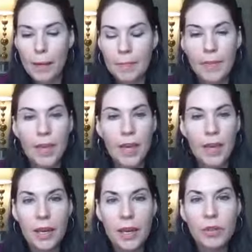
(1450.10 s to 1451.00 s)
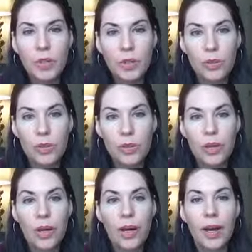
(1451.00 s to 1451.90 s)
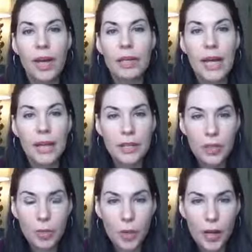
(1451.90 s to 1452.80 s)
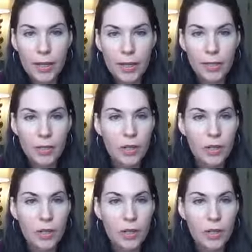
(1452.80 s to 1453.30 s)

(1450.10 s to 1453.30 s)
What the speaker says: They introduce a lot of new product,